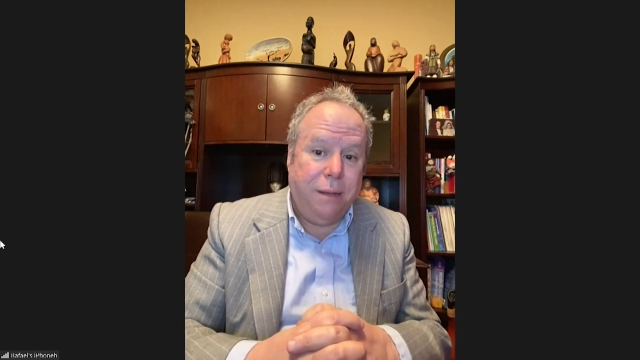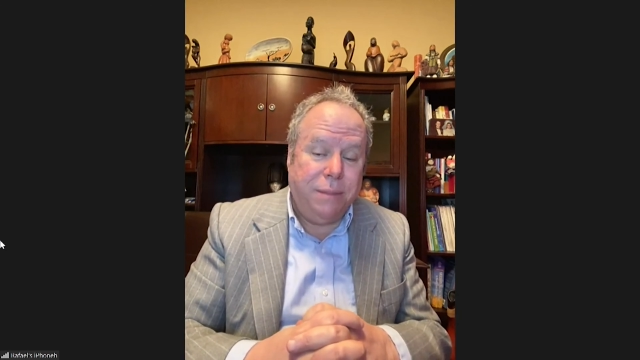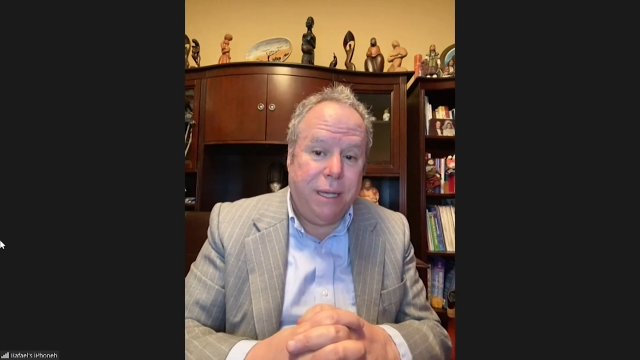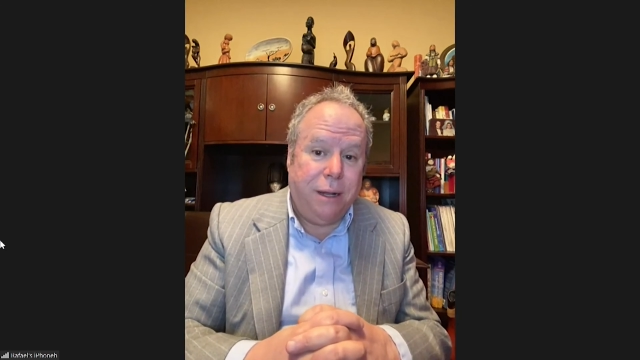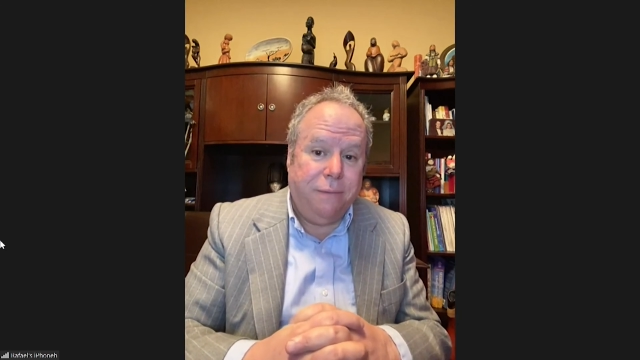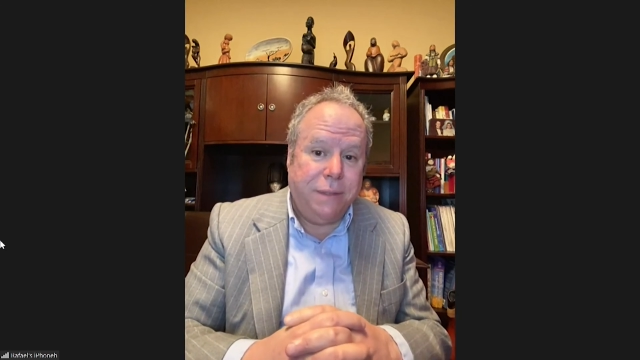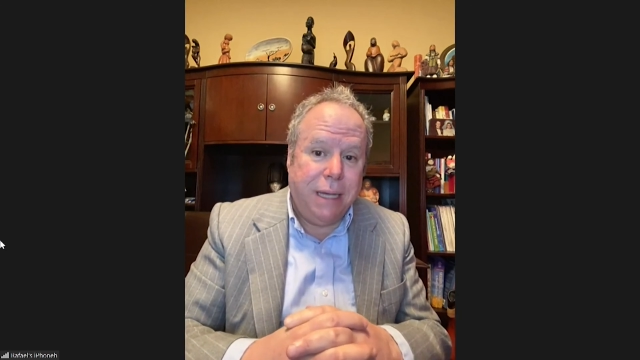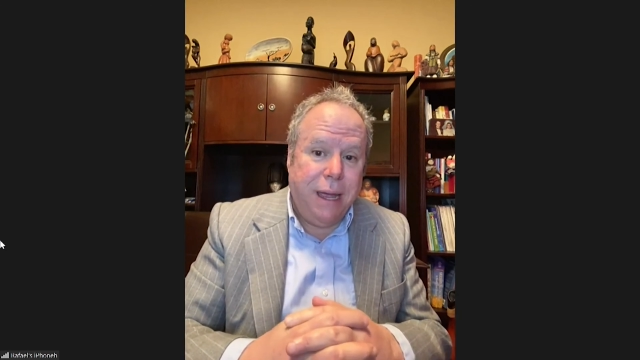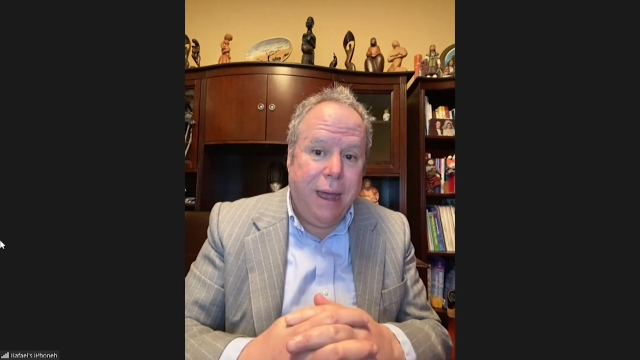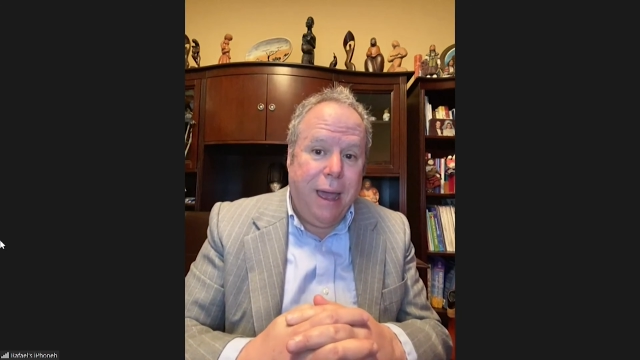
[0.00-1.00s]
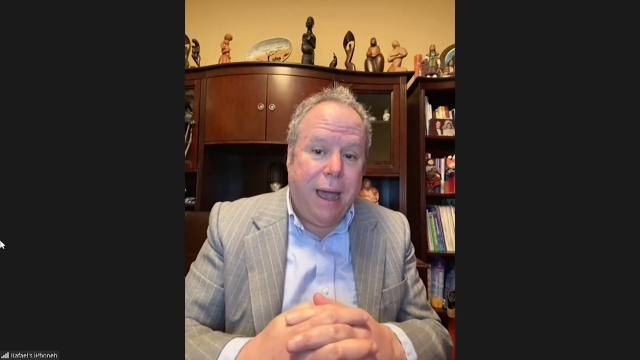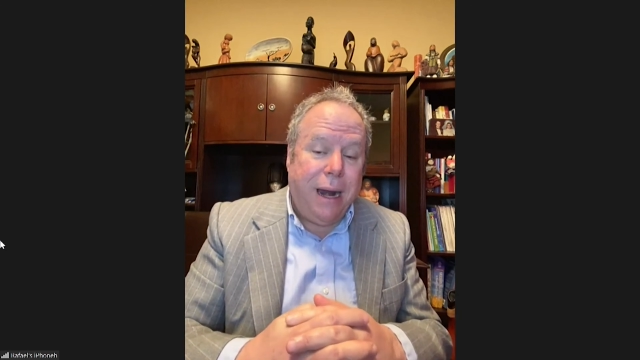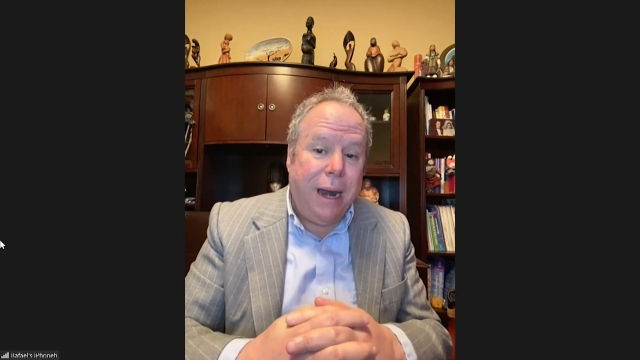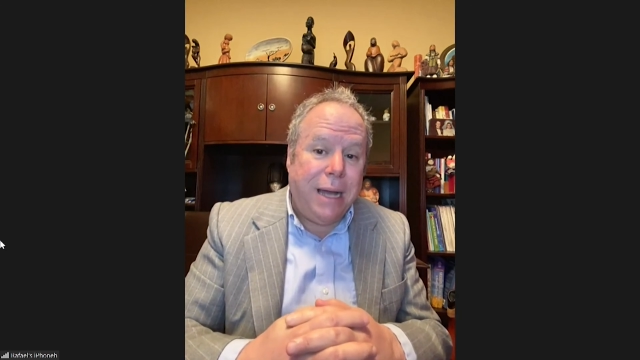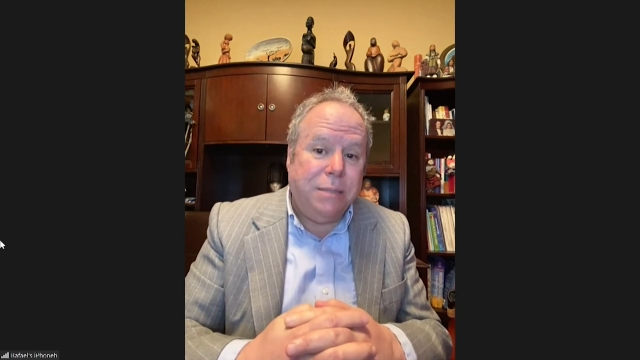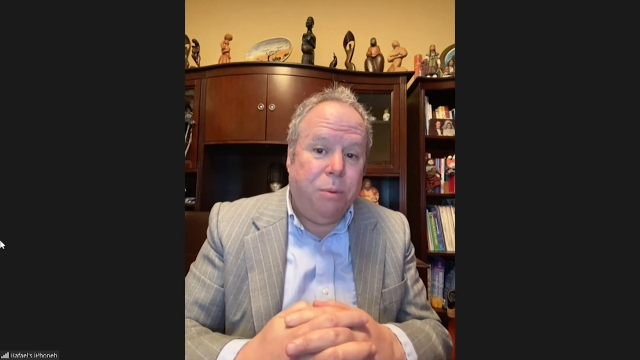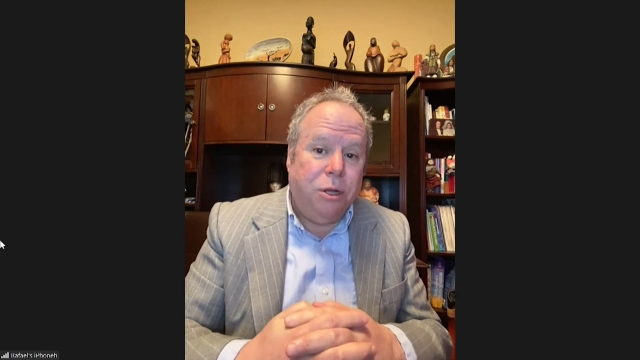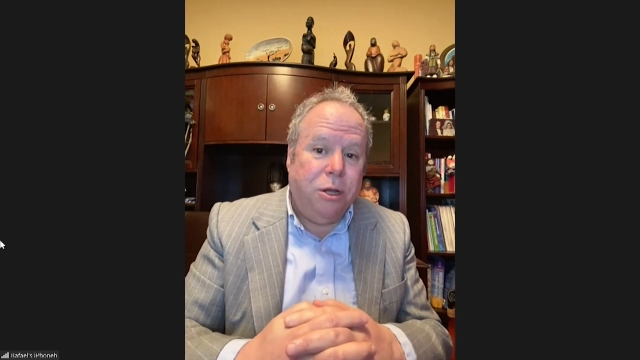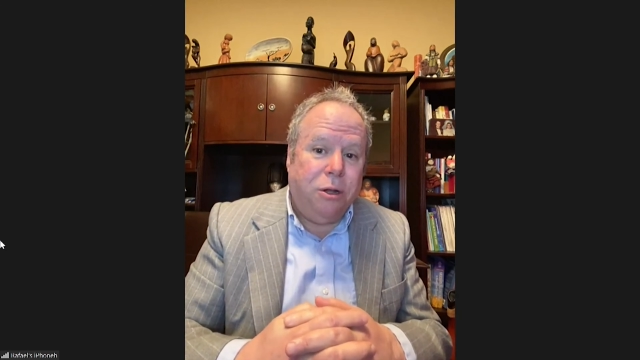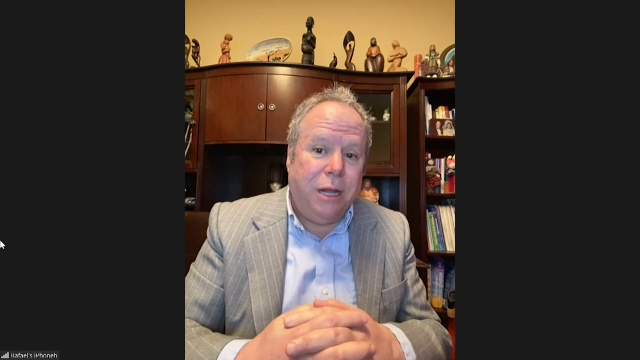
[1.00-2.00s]
themselves. And last
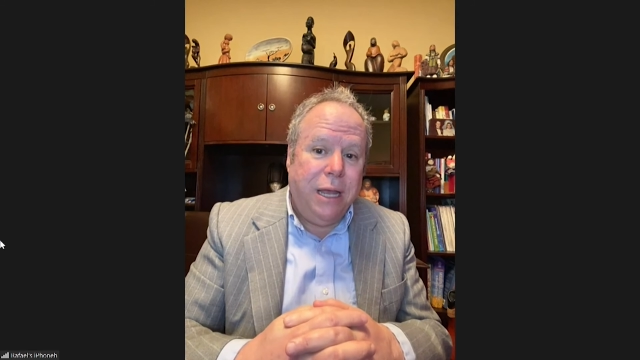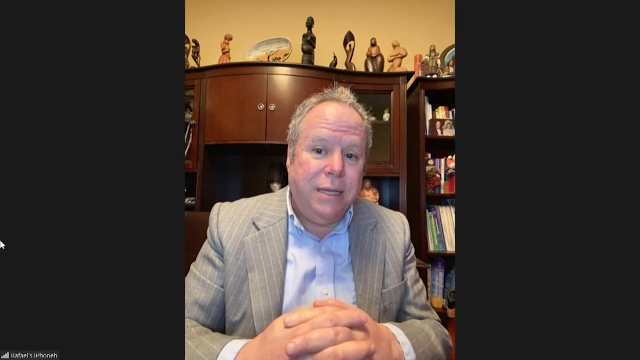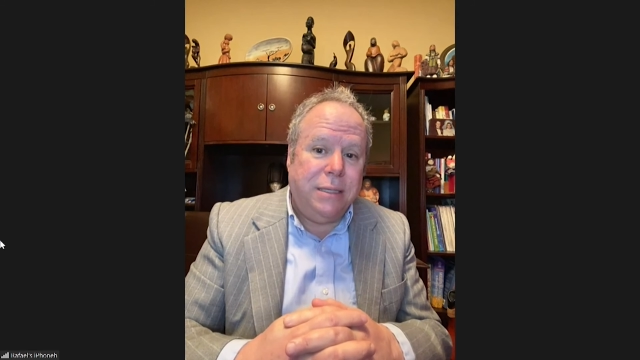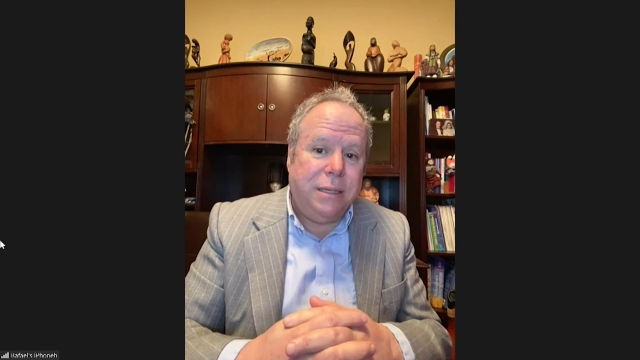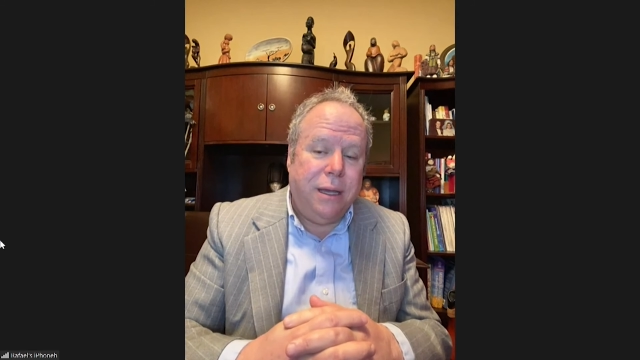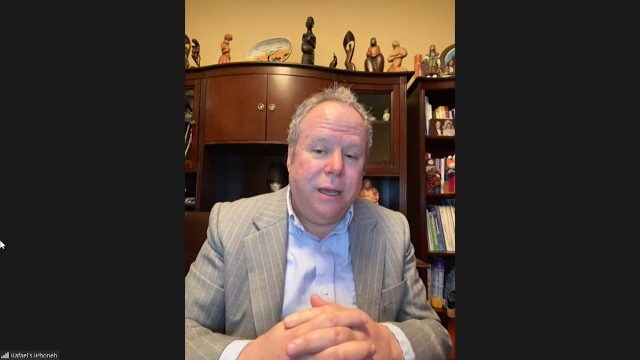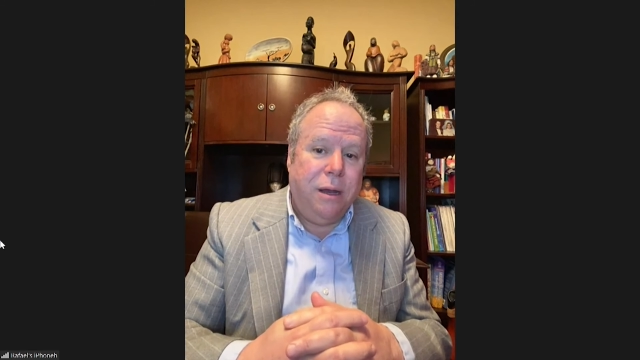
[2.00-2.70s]
but not least,